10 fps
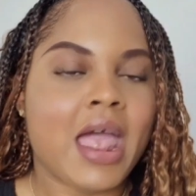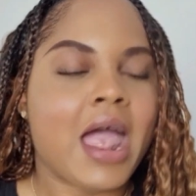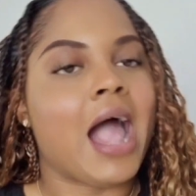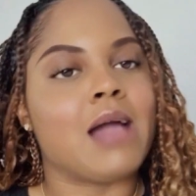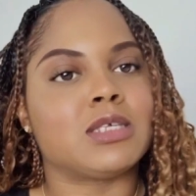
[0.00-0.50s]

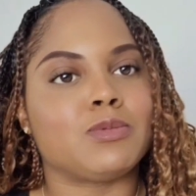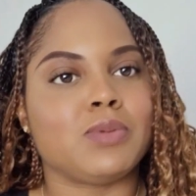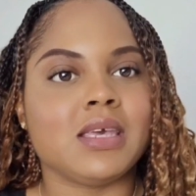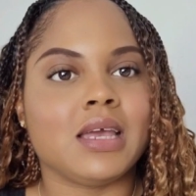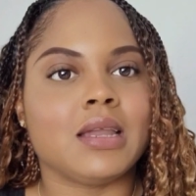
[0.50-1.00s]
i'm
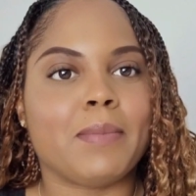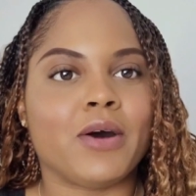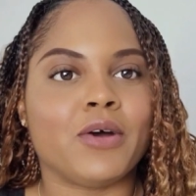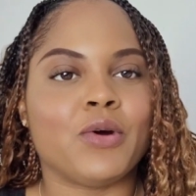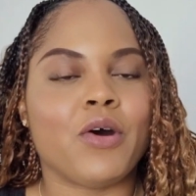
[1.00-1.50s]
speaking
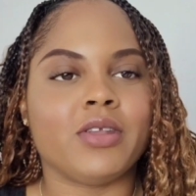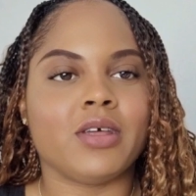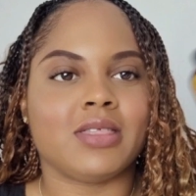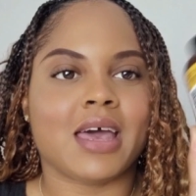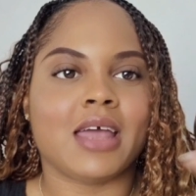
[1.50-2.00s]
about no other
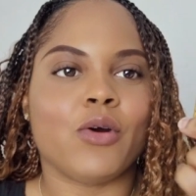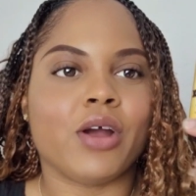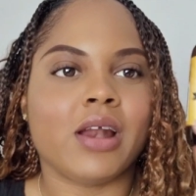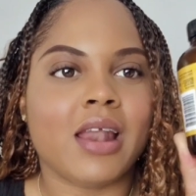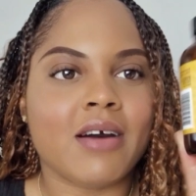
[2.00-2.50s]
than our
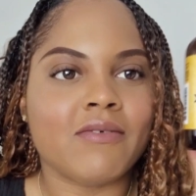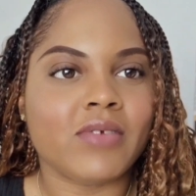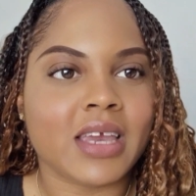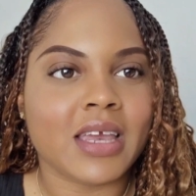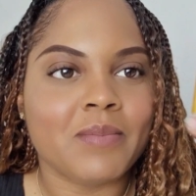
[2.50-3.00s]

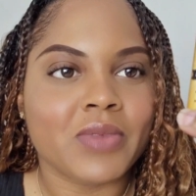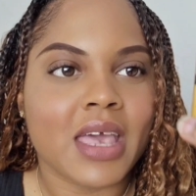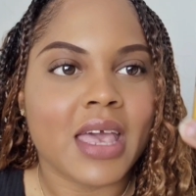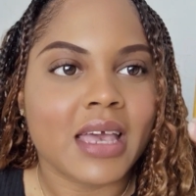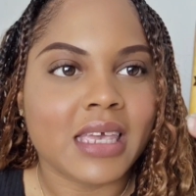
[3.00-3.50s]
lovely
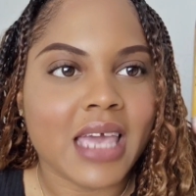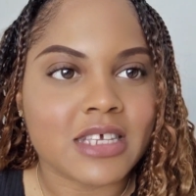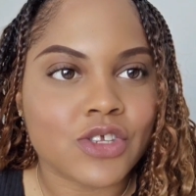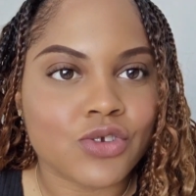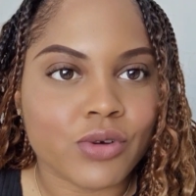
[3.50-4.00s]

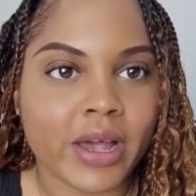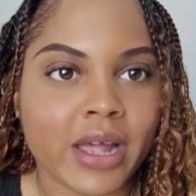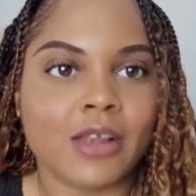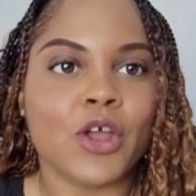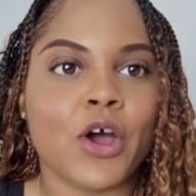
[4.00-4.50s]
castor
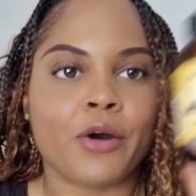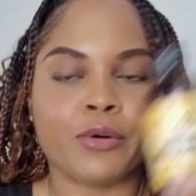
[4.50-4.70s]
oil No,